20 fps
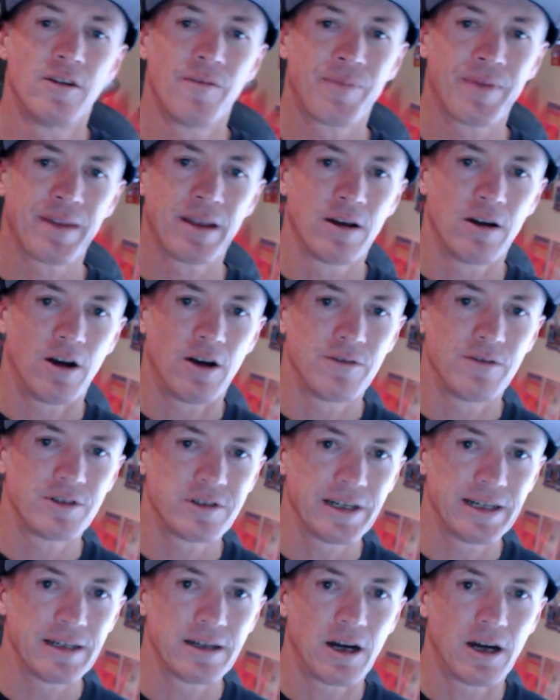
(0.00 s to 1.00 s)

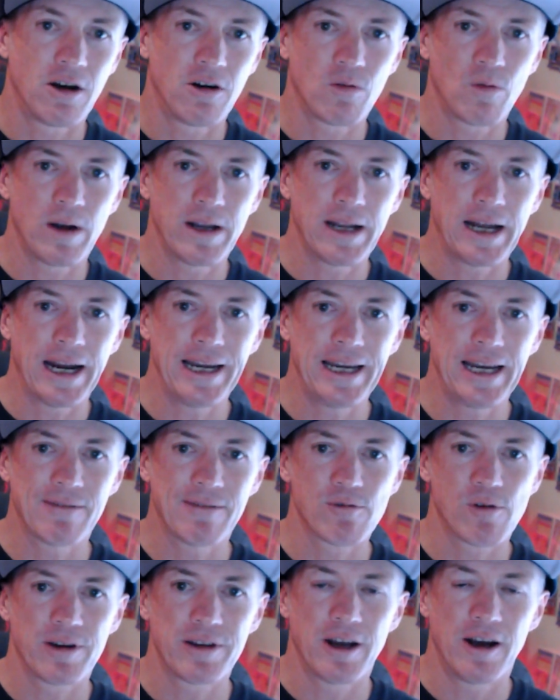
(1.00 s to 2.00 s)
Obviously, Hulk 180,
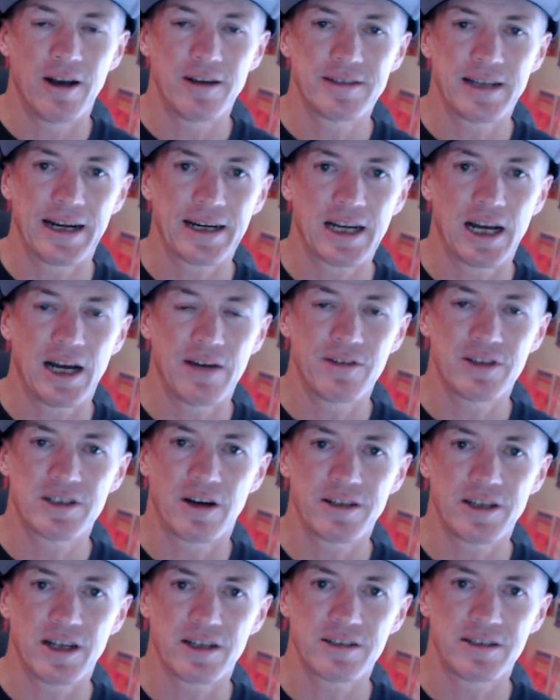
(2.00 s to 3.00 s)
everyone knows that cover, so it
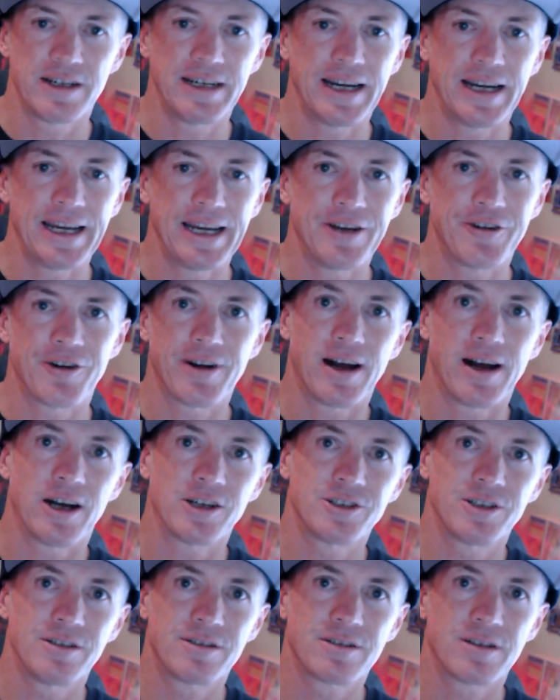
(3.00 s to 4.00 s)
doesn't need any
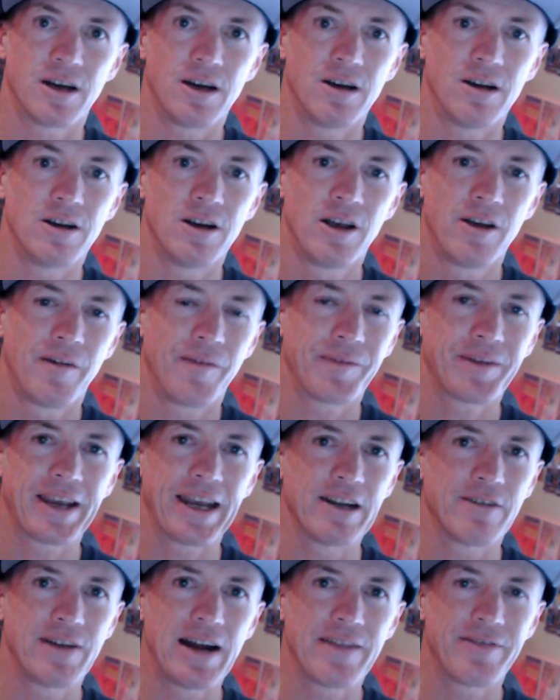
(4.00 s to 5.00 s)
introduction. So again, I've
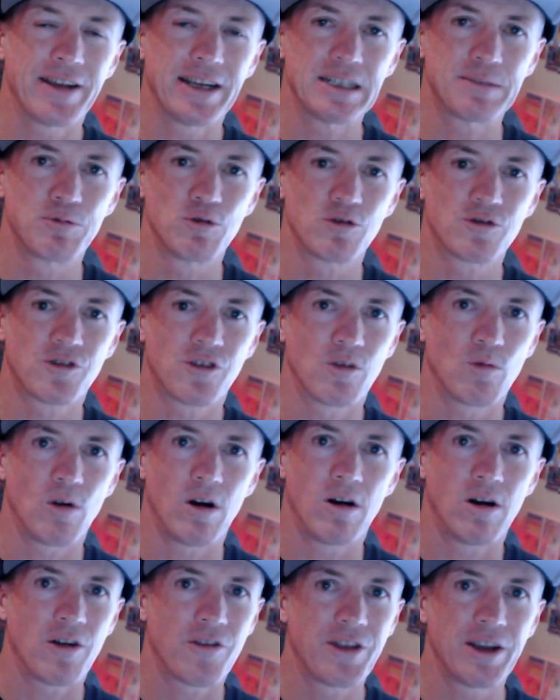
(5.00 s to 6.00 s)
had these books for a
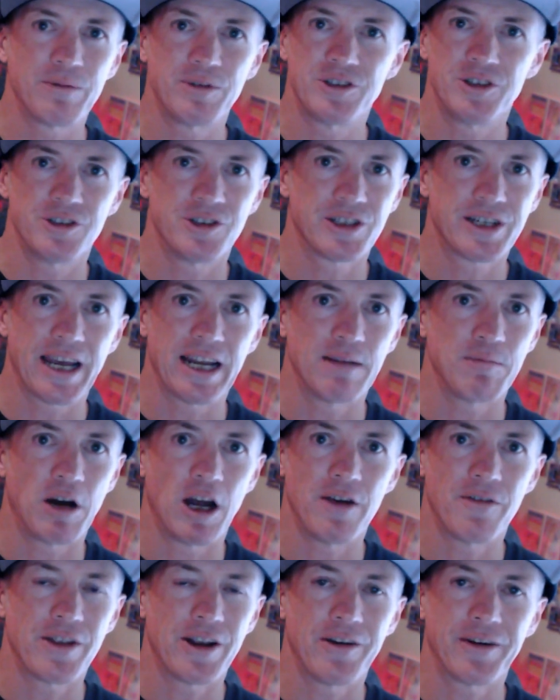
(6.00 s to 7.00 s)
while. I think we should just get them over
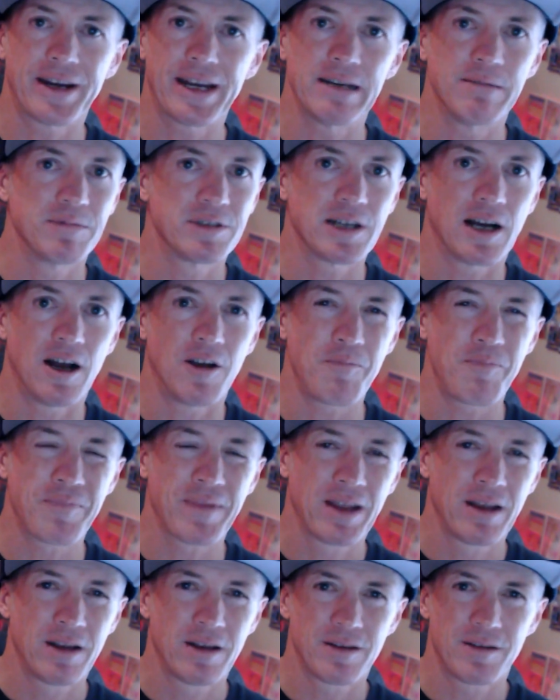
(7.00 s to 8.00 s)
there and get them done.
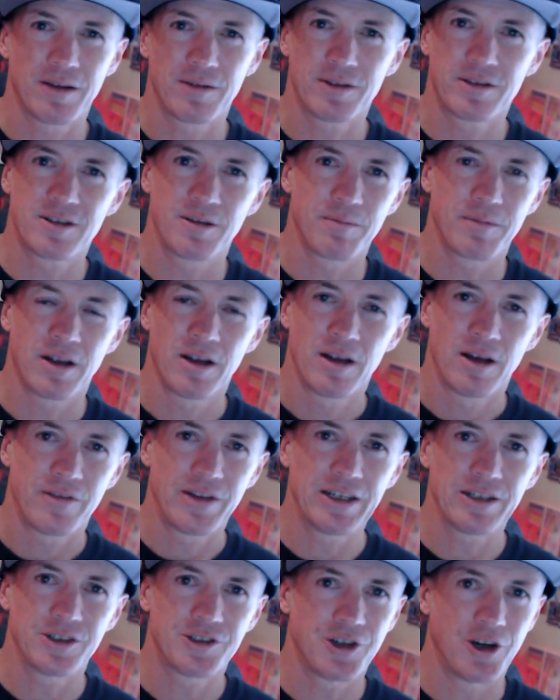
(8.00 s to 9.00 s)
I think
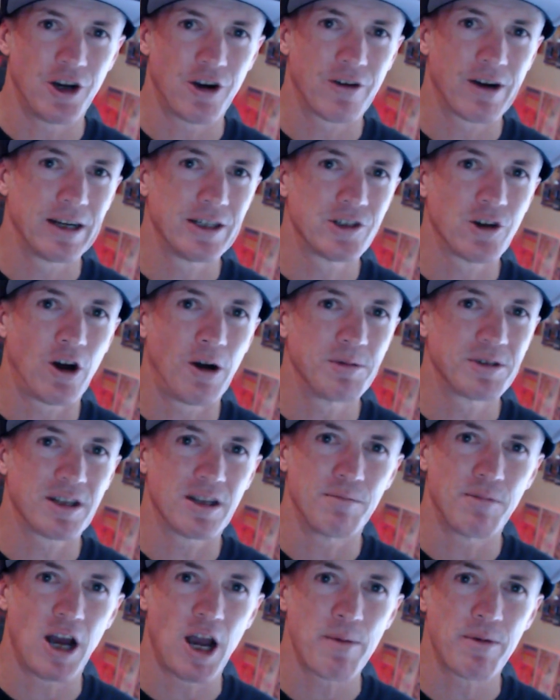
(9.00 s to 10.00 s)
the turnaround times at the
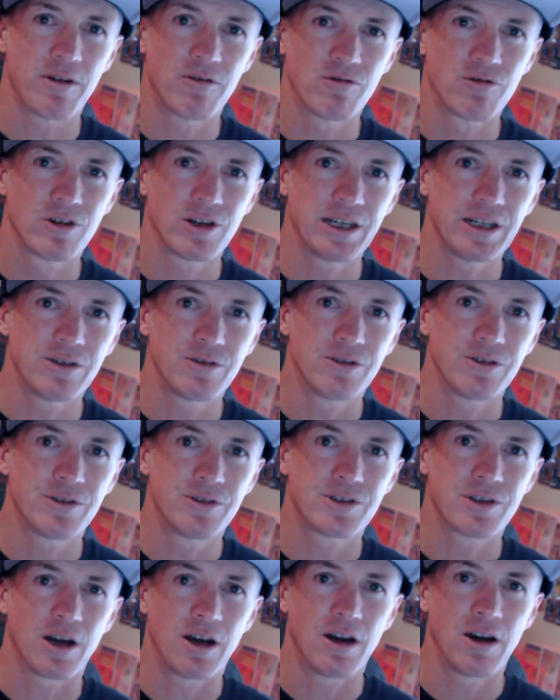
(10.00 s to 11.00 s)
moment are really good,
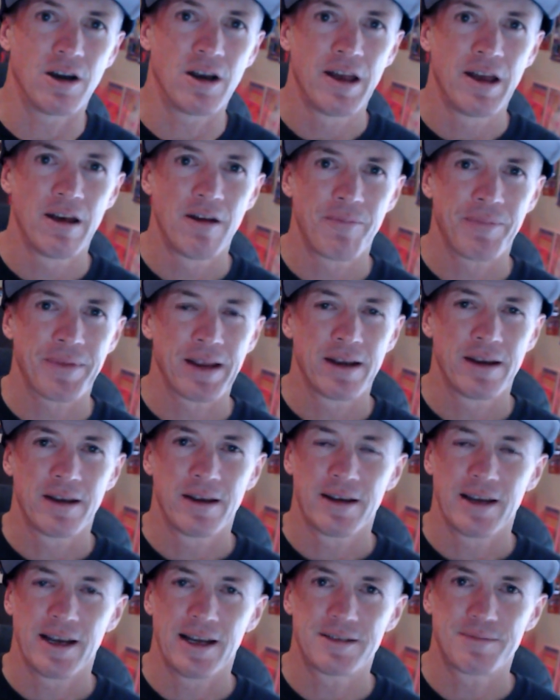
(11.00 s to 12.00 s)
so
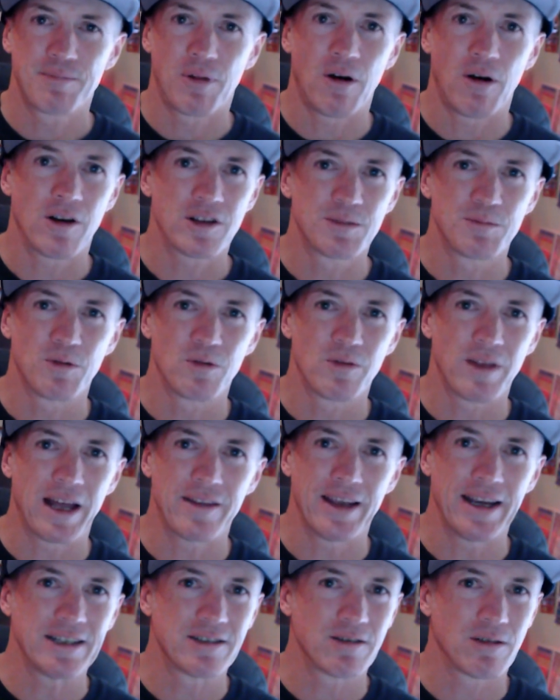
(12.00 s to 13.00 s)
it's possible that
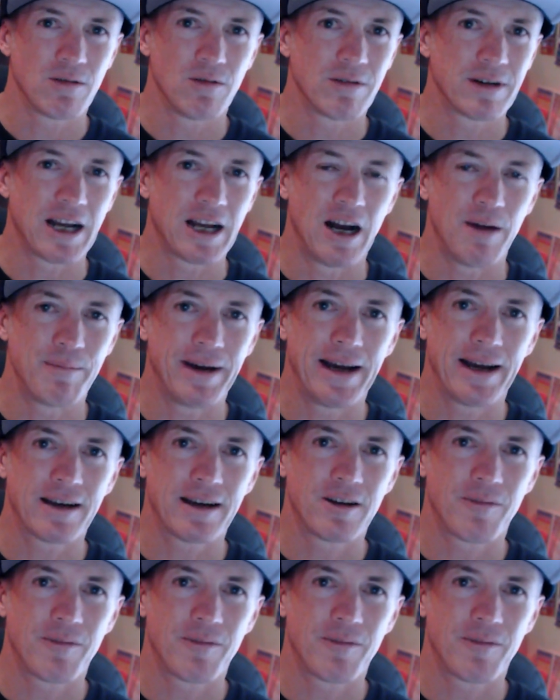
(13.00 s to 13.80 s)
these will all come back,